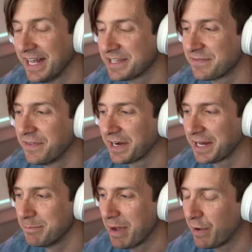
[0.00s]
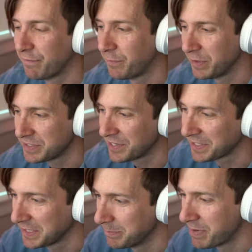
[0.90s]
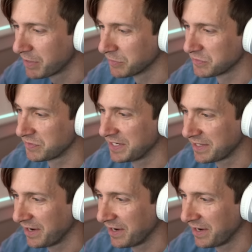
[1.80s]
that's fucking Malfoy talking to muggles right